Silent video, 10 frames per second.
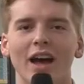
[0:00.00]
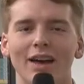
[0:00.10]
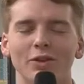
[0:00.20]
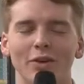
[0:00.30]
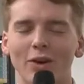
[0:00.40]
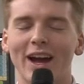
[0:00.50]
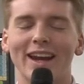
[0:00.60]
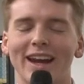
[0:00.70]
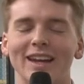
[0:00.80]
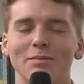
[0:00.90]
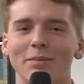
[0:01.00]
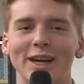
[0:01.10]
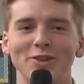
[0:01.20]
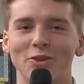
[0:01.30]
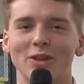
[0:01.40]
Have you ever had any
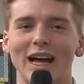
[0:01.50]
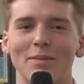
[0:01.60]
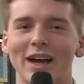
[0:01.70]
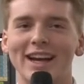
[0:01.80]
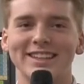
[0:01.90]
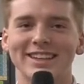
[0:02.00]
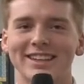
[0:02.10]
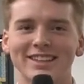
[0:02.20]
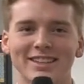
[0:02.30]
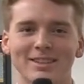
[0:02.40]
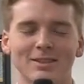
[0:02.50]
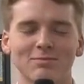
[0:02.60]
major lab accidents?